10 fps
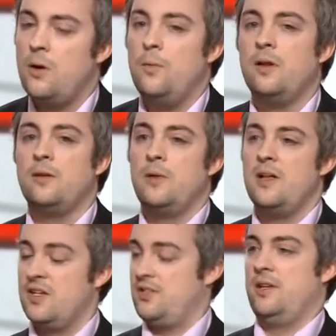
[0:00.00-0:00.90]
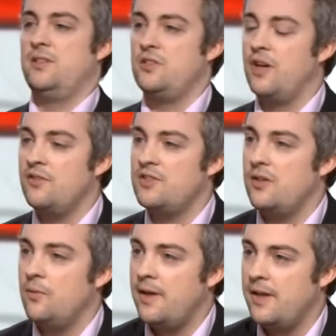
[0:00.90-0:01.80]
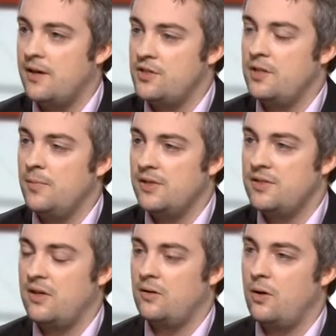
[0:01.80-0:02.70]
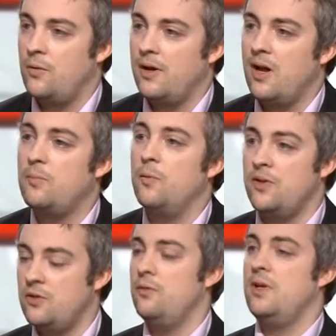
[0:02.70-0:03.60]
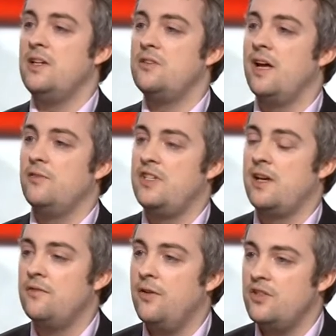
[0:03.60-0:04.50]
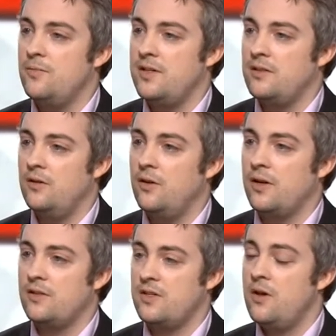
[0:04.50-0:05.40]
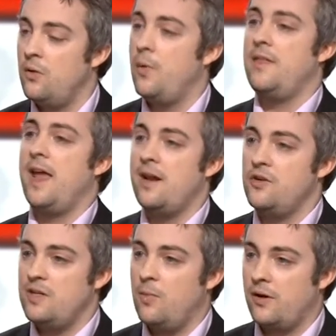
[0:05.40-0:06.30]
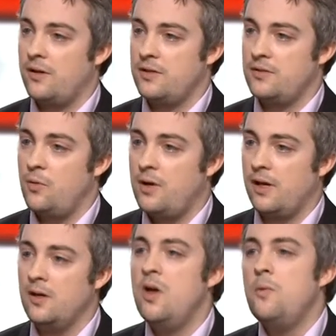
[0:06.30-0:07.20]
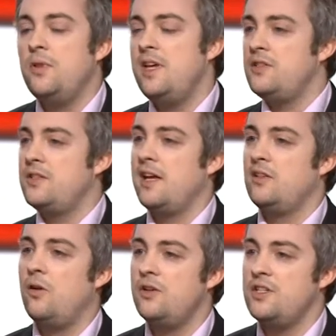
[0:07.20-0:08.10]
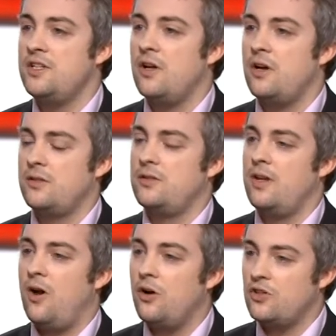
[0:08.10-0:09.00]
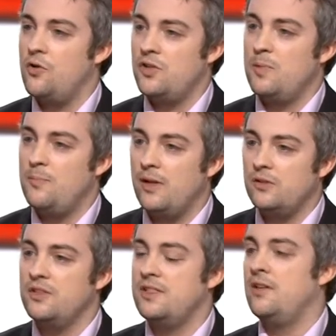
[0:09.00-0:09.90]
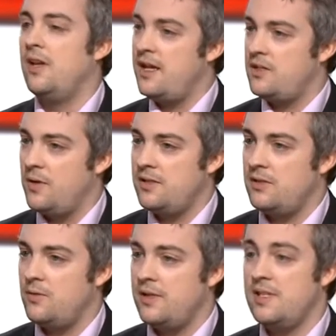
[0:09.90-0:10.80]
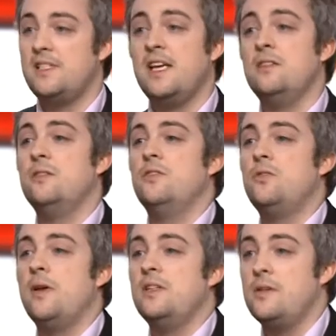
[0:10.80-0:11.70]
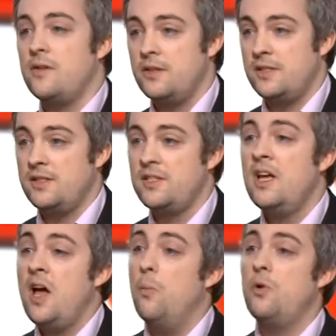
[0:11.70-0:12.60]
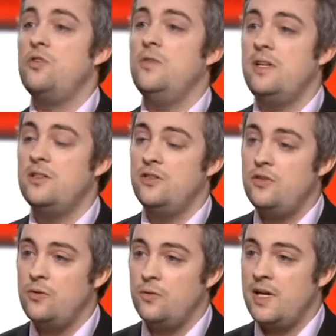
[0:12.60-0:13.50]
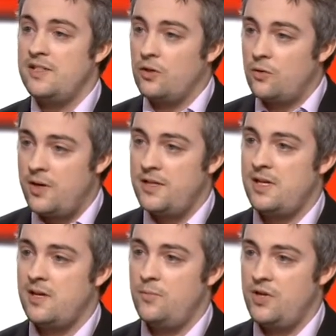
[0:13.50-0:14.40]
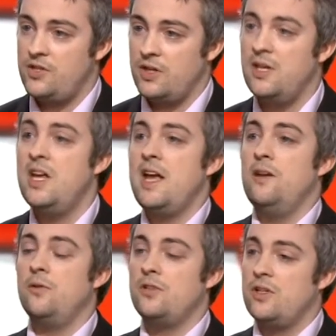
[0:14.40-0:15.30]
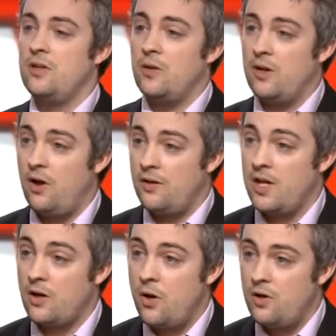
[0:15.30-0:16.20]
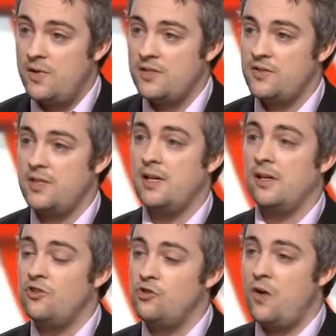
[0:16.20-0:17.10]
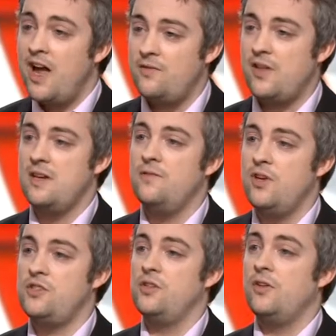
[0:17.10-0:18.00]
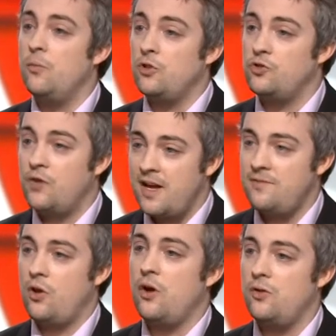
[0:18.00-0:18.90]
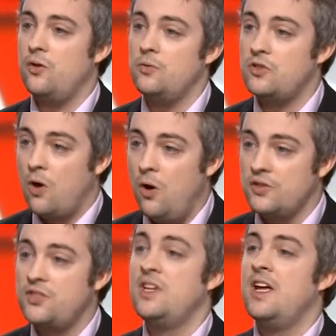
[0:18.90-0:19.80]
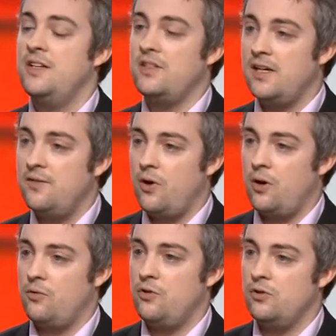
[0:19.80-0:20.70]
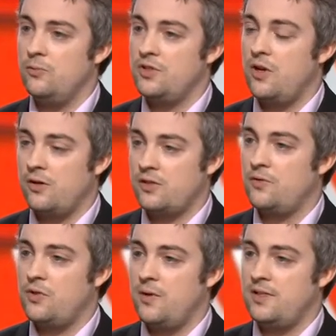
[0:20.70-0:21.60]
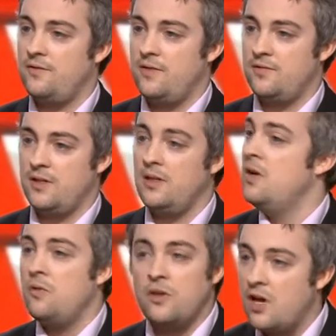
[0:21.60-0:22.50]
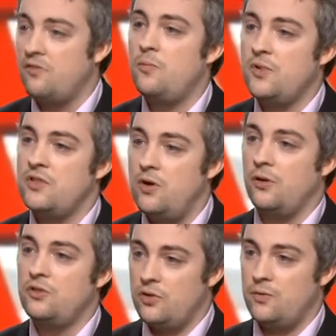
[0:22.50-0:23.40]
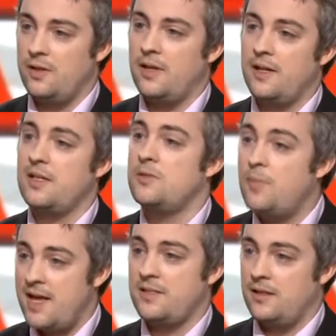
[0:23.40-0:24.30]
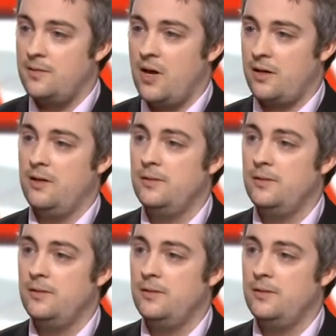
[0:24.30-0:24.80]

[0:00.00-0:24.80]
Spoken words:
Well, it's a travesty the way the energy bills that are going up, and we do need to take a fundamental look at the way the energy market is working. But these are technologies that aren't going to be built until the late 2020s into the 2030s. And what you need to do is increase the ambition in order to allow the economies of scale and drive the innovation that will drive down those costs and deliver our renewables targets for 2050. The government's not doing that. It's passing the buck.